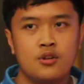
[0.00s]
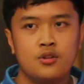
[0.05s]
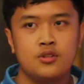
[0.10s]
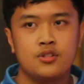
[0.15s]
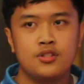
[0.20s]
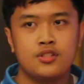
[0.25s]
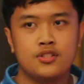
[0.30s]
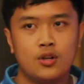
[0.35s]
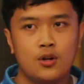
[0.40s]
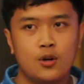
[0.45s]

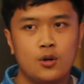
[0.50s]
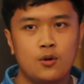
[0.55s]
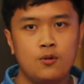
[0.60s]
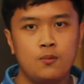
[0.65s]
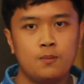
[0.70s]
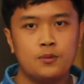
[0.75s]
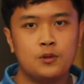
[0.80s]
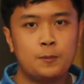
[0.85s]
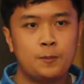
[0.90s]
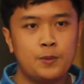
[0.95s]

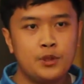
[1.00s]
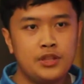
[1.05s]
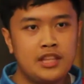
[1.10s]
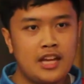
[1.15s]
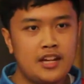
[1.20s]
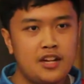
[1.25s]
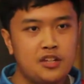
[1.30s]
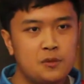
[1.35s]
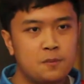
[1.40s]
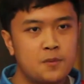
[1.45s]
So, to put
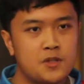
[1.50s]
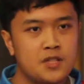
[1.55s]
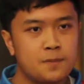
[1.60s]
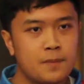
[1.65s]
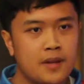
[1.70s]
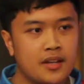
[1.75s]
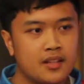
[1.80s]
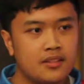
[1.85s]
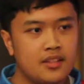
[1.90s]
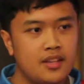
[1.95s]
that into
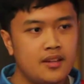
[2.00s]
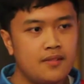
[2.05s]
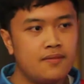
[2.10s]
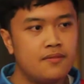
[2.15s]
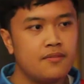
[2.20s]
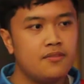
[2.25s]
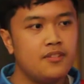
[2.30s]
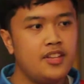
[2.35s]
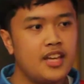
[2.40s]
perspective,